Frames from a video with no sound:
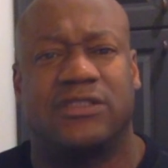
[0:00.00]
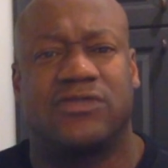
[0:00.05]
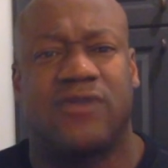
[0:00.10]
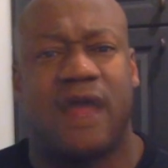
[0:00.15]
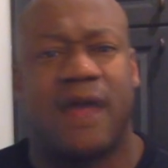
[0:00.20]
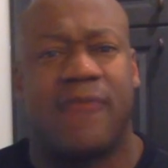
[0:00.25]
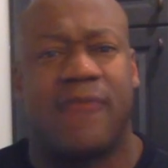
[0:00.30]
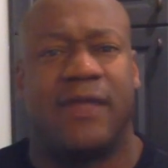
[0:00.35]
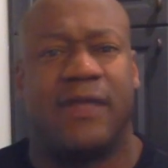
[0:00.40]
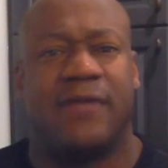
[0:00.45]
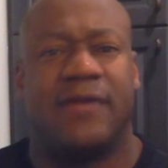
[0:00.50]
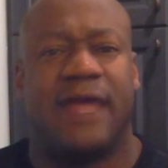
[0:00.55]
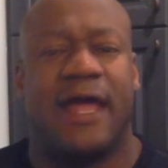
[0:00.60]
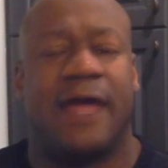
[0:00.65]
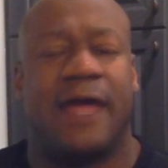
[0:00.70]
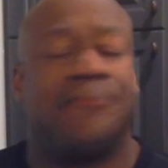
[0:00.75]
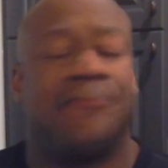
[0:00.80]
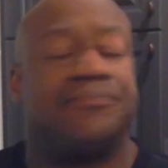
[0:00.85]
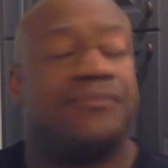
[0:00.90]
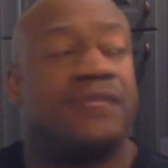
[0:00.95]
crime rate.
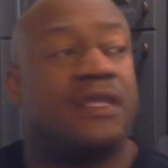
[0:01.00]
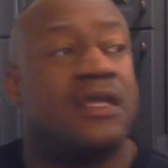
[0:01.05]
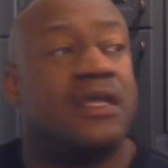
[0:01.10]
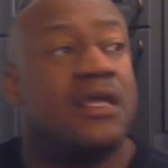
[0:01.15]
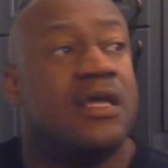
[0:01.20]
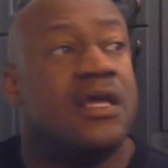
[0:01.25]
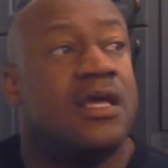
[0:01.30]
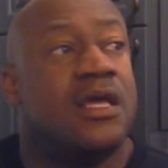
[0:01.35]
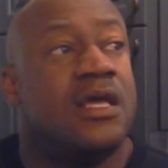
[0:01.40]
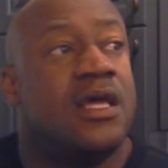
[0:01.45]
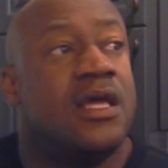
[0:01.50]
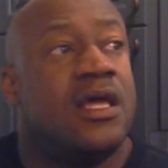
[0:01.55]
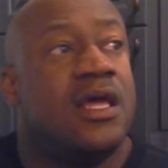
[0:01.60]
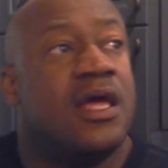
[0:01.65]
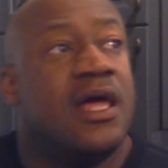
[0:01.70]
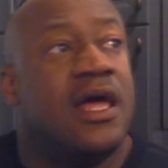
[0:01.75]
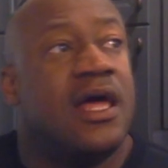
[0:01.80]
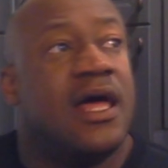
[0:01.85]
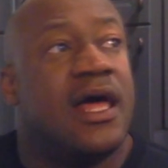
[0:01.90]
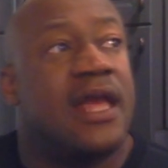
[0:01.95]
Now,
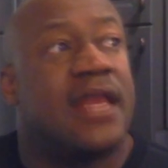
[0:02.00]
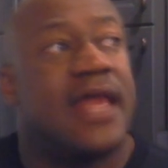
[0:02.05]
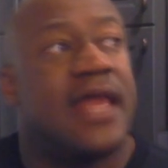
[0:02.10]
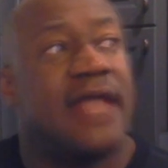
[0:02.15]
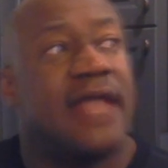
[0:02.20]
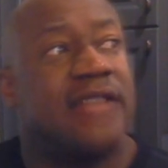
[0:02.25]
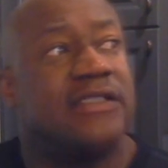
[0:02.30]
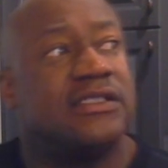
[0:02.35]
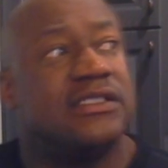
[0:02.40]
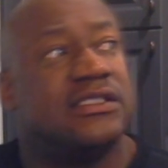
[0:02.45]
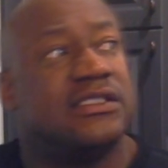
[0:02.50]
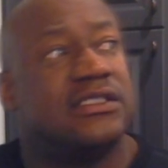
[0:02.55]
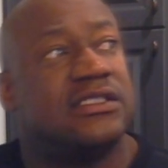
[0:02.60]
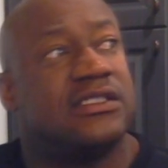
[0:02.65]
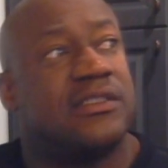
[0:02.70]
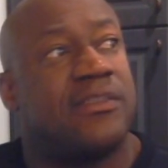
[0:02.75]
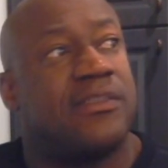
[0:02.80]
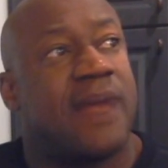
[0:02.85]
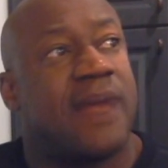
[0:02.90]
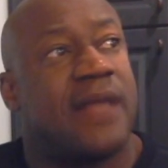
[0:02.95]
Atlanta is
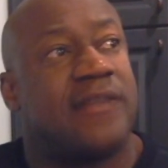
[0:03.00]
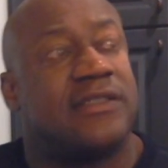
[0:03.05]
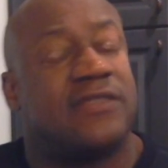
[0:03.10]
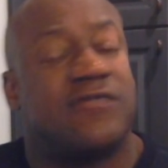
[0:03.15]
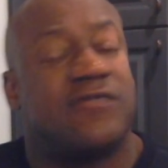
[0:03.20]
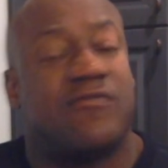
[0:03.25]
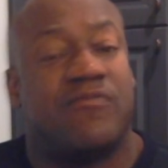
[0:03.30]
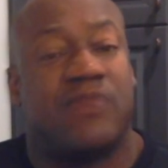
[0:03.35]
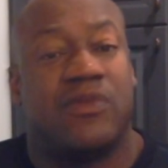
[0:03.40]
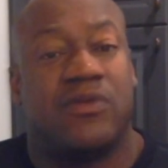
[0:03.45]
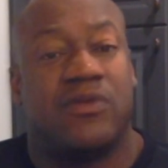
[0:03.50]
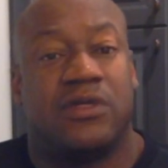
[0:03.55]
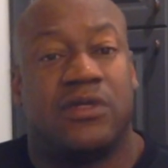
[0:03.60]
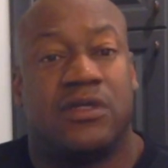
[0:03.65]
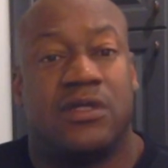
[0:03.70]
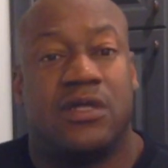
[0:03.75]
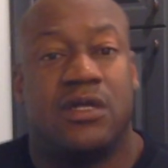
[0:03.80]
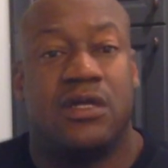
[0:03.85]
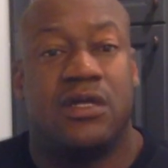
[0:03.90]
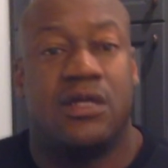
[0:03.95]
in the process of
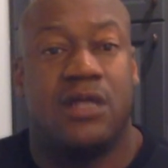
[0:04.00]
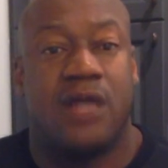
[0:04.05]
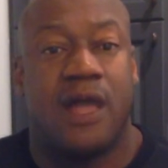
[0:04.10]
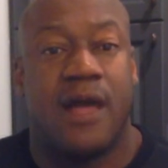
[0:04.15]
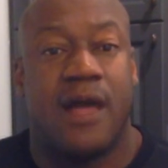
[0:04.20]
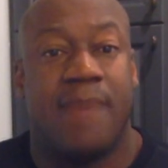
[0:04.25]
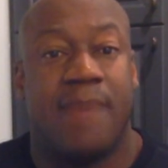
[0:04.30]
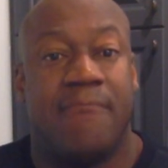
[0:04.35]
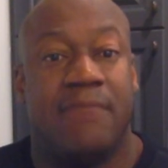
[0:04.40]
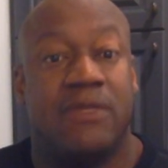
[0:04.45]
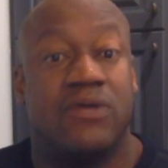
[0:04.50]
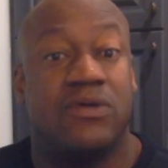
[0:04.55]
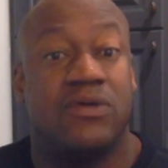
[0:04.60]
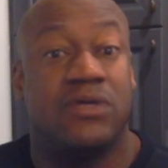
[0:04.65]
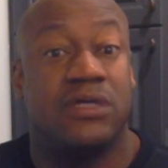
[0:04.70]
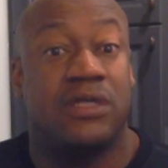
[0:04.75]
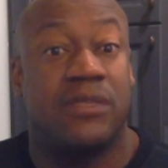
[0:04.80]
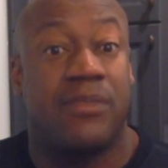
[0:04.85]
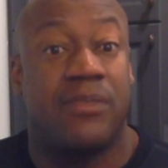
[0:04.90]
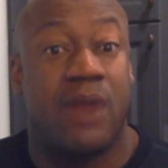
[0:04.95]
building 1
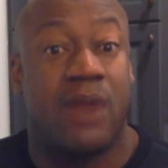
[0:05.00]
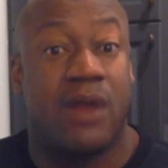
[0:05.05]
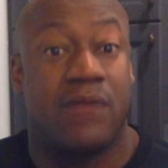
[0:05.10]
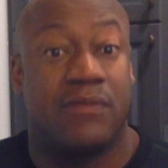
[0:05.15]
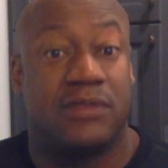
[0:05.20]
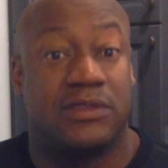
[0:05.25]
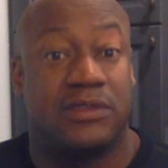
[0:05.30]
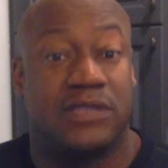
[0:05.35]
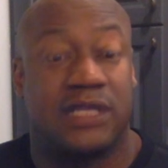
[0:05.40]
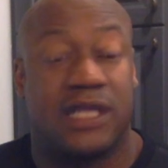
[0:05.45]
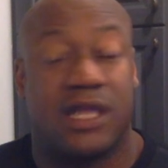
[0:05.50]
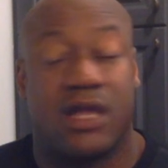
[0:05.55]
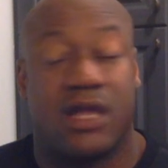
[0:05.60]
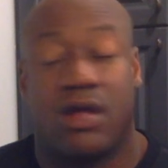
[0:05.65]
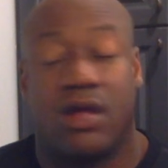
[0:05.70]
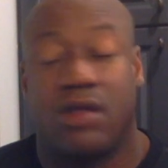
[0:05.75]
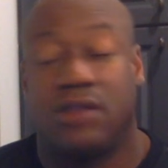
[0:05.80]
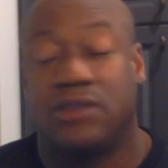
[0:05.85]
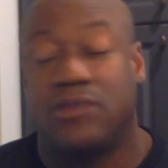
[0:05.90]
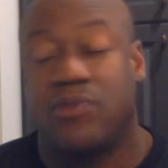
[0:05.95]
million apartments. They got
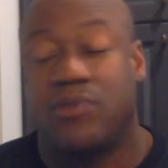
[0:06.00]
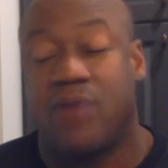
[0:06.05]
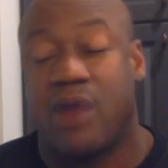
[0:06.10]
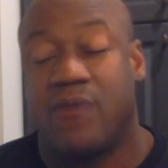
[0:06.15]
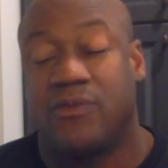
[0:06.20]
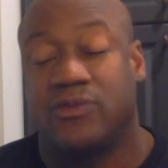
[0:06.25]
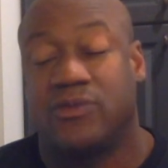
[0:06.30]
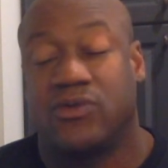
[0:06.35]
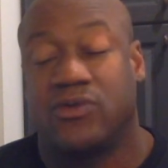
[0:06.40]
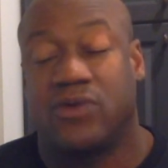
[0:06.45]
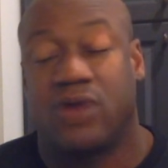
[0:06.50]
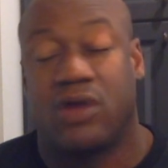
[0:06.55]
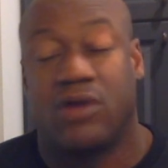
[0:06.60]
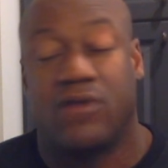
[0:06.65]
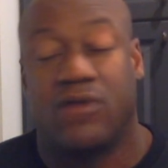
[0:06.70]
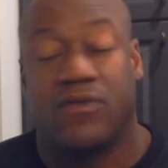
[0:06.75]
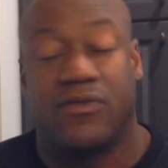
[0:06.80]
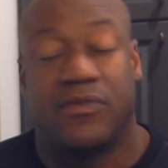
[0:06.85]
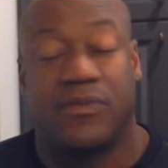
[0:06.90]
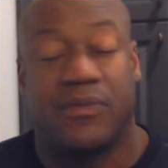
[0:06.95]
all these apartments going all
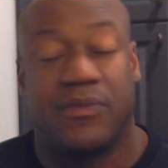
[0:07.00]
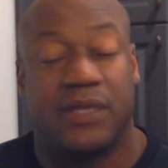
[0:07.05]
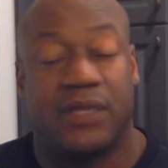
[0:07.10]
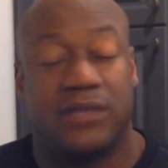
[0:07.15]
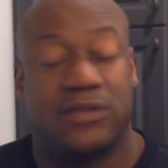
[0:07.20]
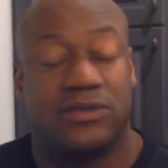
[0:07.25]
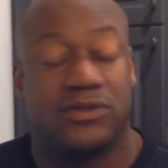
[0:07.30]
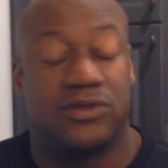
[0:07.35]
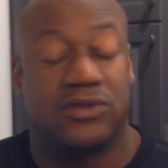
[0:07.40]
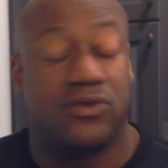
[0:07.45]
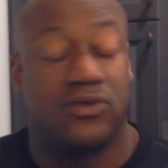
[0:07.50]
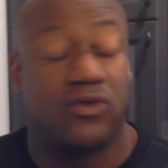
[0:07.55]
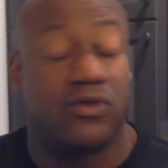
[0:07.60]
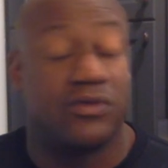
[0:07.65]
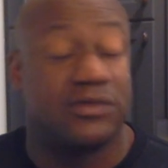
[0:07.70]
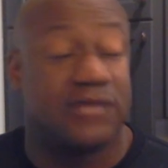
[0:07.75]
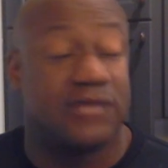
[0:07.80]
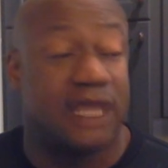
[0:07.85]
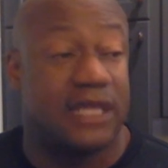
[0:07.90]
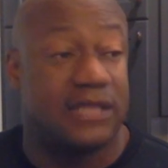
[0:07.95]
over the place on the
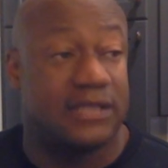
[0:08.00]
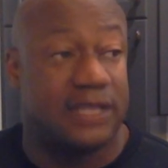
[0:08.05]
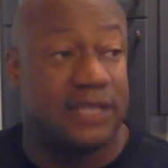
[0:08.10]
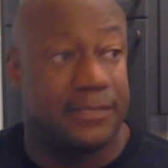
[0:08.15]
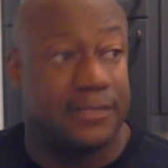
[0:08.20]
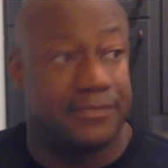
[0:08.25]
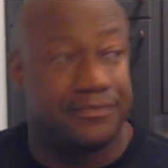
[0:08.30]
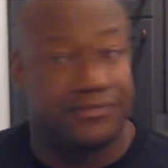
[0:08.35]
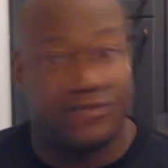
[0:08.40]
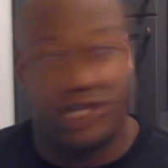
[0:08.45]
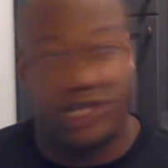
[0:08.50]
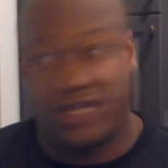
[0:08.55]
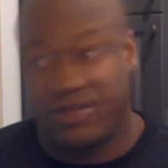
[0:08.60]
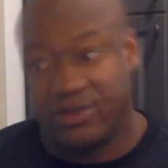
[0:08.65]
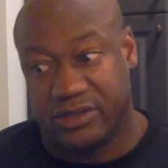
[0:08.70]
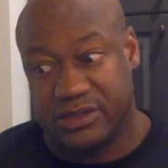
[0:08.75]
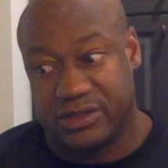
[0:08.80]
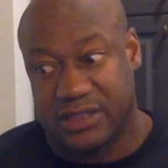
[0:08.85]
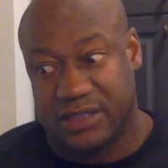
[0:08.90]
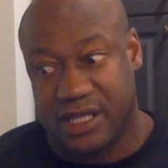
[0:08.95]
north side of town.
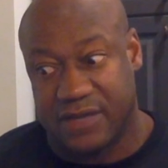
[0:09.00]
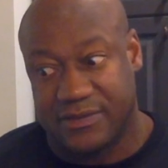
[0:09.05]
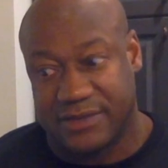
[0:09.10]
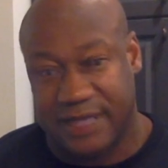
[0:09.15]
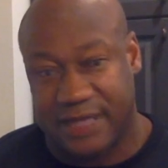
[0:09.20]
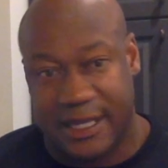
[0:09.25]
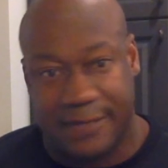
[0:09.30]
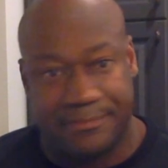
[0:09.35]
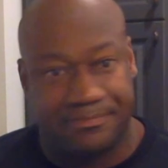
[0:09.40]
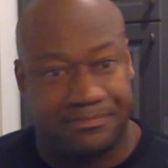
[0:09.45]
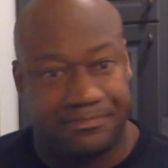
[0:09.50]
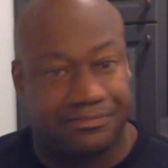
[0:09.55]
Nothing on the south side.